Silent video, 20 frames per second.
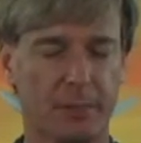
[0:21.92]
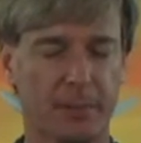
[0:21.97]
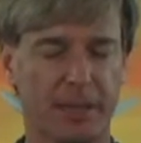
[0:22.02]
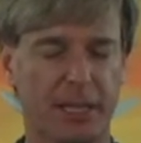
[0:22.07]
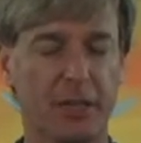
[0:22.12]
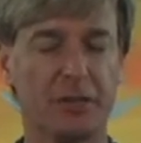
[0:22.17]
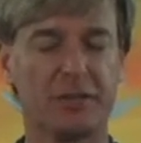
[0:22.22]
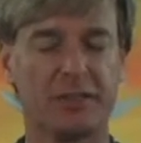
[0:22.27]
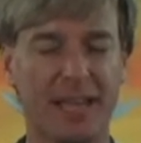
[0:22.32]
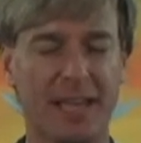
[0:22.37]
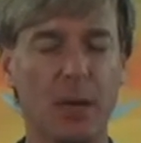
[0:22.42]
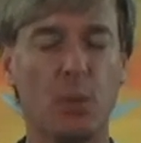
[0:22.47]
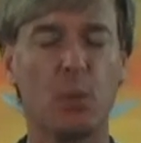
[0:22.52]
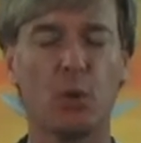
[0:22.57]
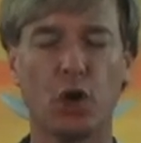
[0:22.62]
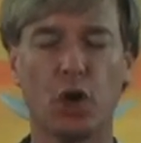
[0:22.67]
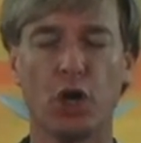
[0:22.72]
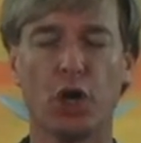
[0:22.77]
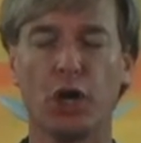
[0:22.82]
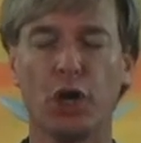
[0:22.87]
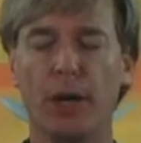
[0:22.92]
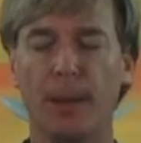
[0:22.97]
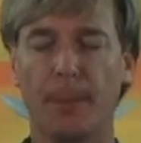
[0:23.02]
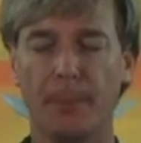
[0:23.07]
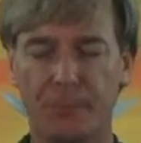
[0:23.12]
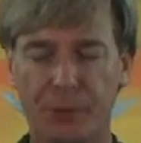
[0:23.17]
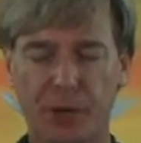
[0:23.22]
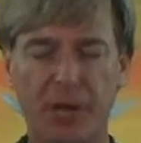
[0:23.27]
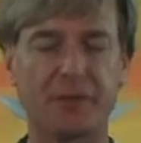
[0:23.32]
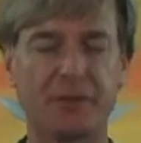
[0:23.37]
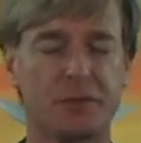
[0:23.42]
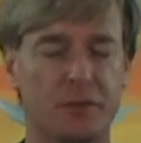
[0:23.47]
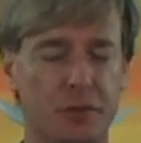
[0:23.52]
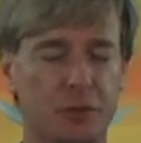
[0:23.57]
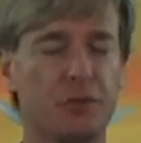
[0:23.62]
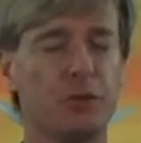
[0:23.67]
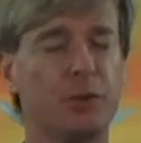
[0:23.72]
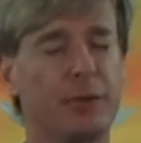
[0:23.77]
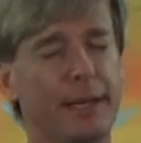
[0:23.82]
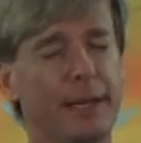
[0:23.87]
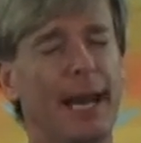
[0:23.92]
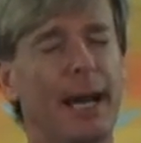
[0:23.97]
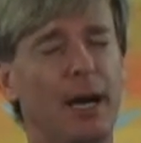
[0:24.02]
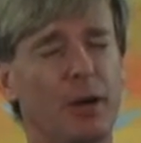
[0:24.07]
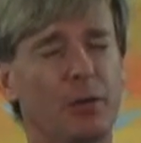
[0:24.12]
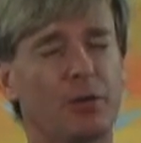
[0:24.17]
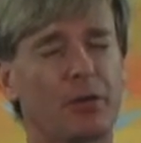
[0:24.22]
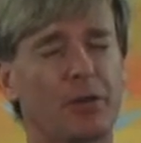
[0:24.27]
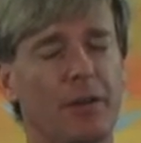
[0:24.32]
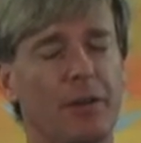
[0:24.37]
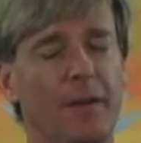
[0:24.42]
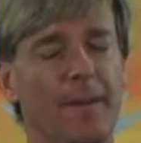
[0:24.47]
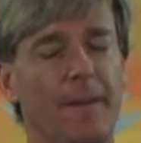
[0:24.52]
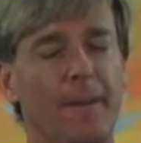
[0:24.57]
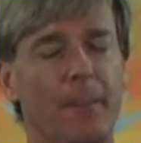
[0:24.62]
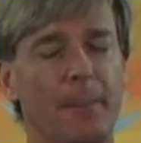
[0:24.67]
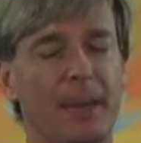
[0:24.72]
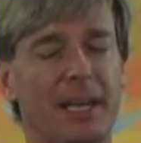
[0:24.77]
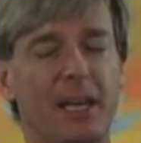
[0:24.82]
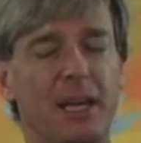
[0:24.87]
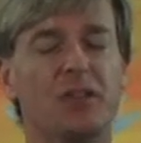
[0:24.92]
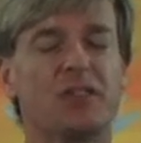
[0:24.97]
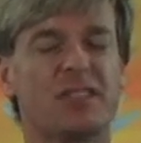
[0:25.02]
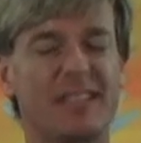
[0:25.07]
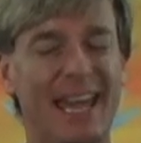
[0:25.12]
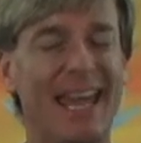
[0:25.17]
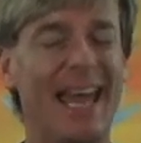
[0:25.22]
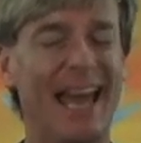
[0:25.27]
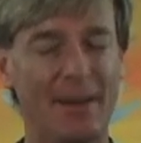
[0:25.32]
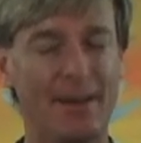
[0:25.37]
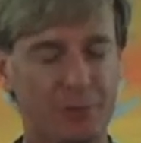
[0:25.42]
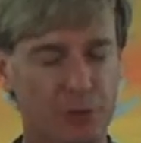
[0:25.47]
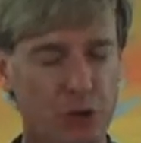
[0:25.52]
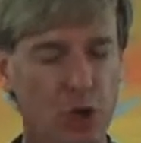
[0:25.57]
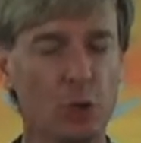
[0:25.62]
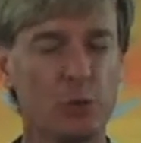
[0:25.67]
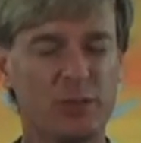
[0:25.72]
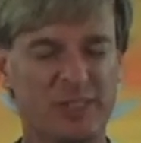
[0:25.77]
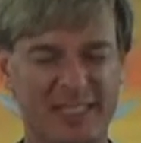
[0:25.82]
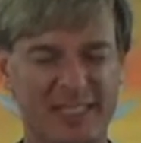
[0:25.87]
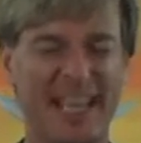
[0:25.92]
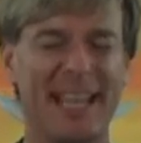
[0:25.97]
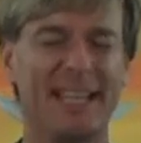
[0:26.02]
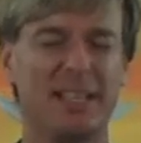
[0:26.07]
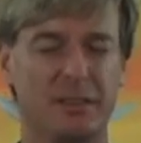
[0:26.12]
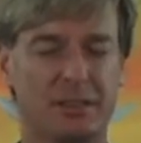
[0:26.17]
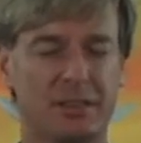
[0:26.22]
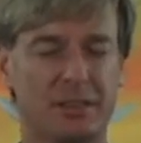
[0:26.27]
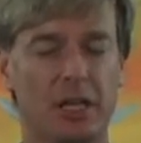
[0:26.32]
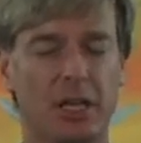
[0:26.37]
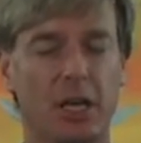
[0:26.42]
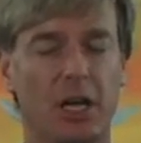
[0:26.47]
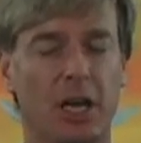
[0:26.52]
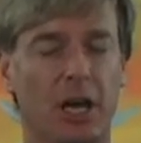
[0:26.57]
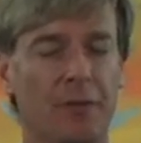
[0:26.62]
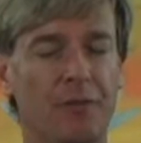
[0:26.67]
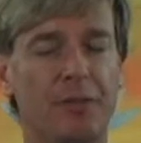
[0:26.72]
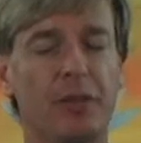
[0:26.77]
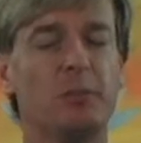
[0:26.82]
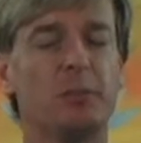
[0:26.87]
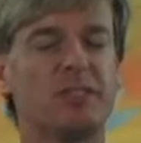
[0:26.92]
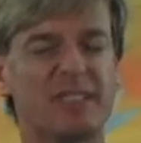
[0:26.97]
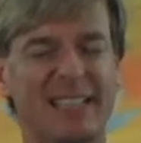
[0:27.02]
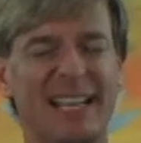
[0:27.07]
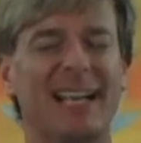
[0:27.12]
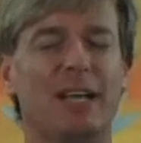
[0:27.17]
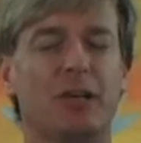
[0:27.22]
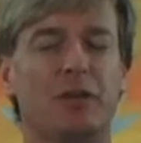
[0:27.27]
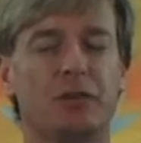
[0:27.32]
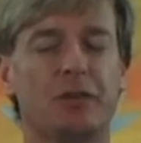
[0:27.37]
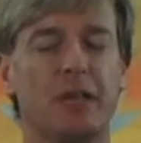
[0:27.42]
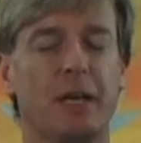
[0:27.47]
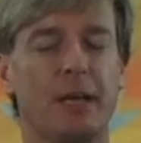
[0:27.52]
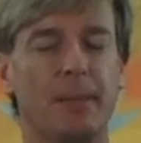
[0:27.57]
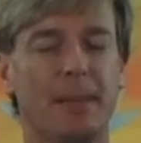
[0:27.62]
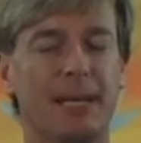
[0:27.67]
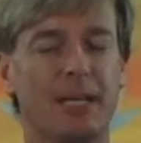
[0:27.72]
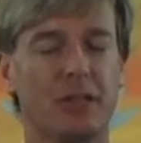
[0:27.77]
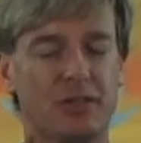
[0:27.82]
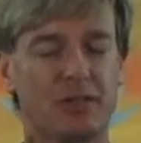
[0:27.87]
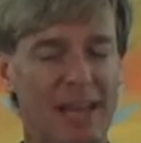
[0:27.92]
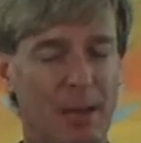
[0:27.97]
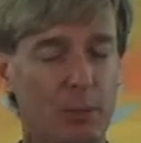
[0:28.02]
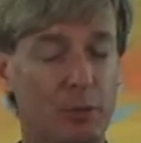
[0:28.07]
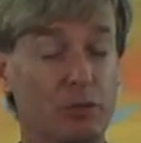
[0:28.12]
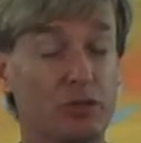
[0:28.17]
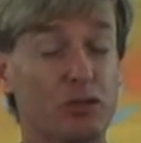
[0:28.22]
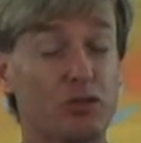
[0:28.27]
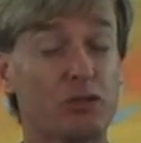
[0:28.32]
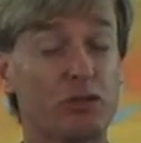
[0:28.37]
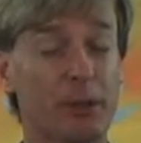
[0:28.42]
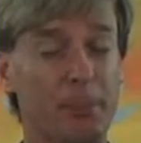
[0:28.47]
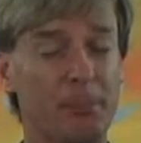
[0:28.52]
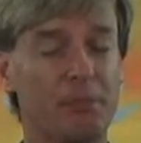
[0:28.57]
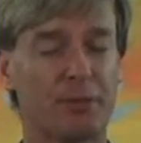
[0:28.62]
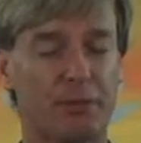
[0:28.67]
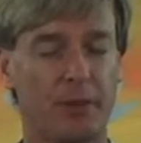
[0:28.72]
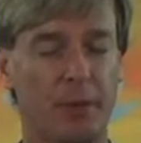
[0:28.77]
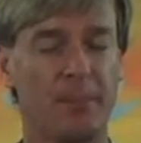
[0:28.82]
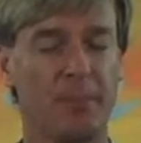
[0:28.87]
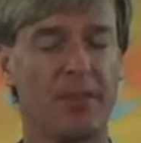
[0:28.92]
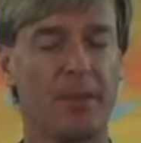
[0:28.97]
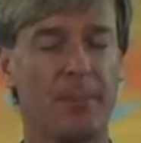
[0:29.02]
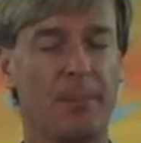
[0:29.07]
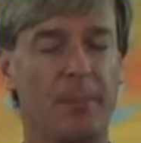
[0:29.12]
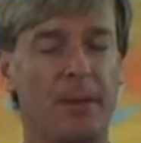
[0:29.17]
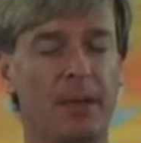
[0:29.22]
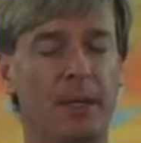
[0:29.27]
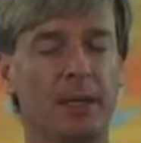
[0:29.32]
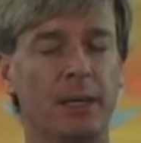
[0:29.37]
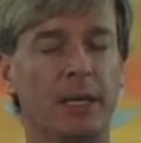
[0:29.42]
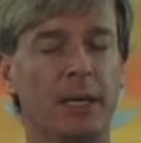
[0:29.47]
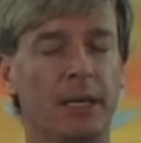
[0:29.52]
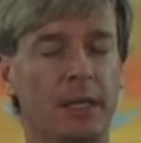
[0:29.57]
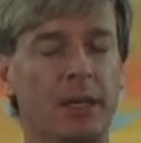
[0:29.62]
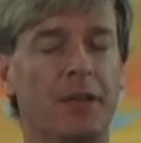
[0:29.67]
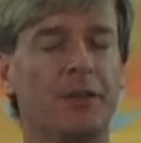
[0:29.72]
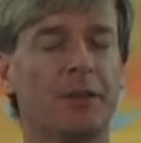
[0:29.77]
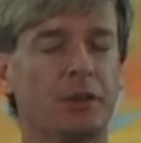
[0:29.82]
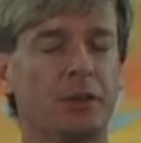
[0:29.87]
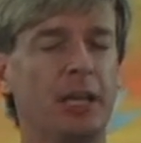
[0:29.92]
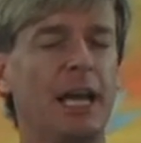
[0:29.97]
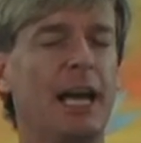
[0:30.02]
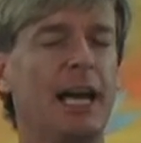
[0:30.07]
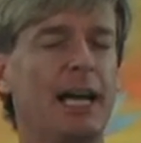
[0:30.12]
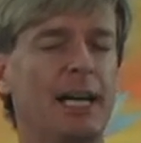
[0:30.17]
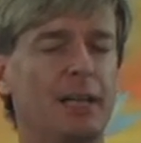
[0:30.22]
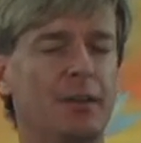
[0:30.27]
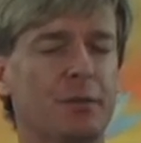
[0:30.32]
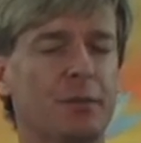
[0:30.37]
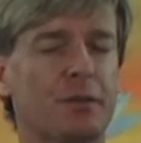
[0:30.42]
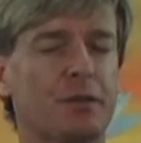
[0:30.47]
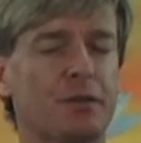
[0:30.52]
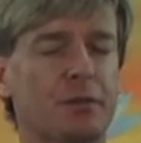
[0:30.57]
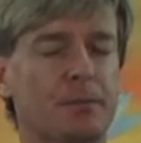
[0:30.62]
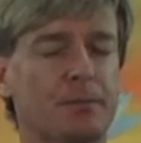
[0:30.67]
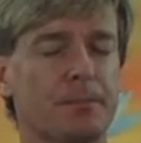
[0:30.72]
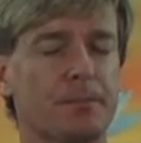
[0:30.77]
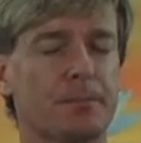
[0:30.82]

because they were prostituted out, because they have no sense of themselves, because that was stripped from them in other lives.